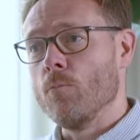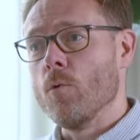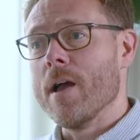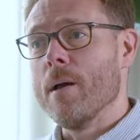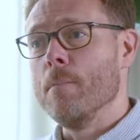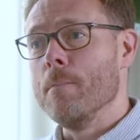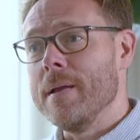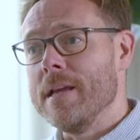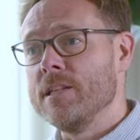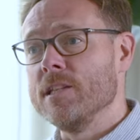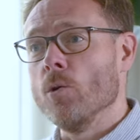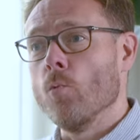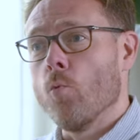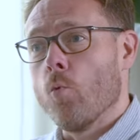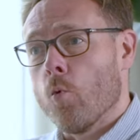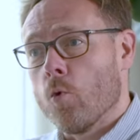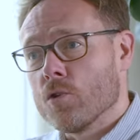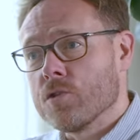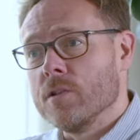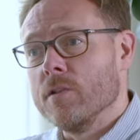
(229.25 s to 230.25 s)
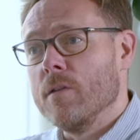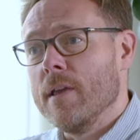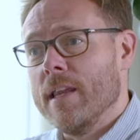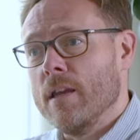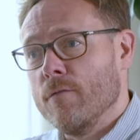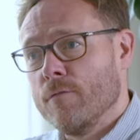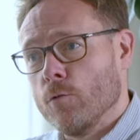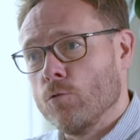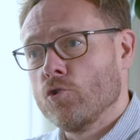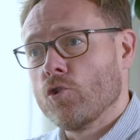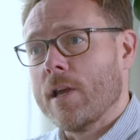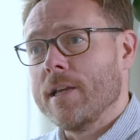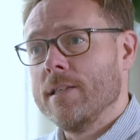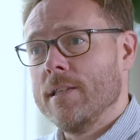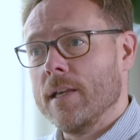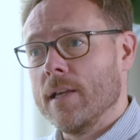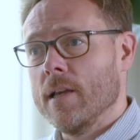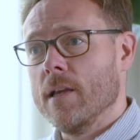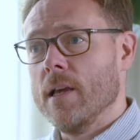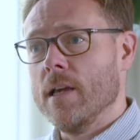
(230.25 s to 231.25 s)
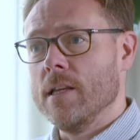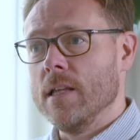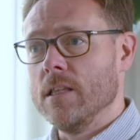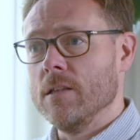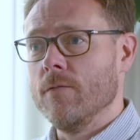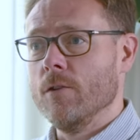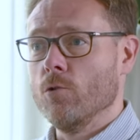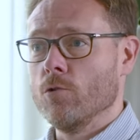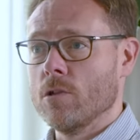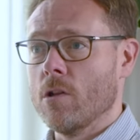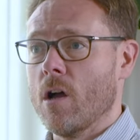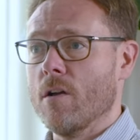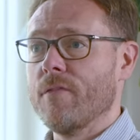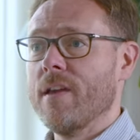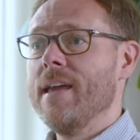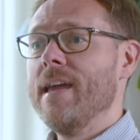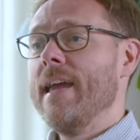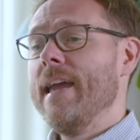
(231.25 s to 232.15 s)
where media wasn't infiltrating an individual's life,